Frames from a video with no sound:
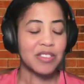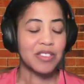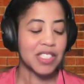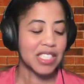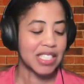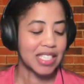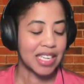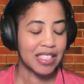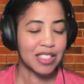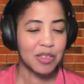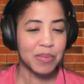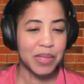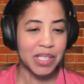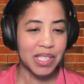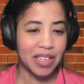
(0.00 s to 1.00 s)
what she says in
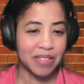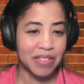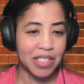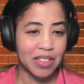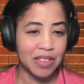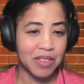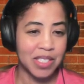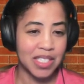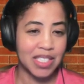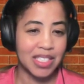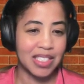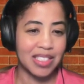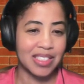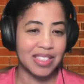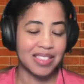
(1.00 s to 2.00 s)
Beloved, which
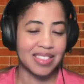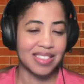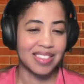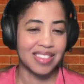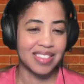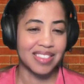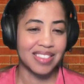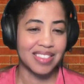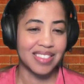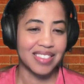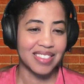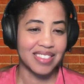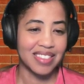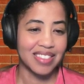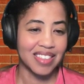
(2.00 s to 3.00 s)
is
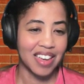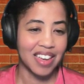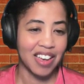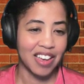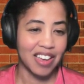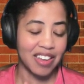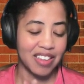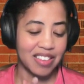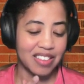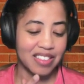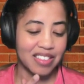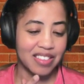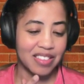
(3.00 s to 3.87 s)
I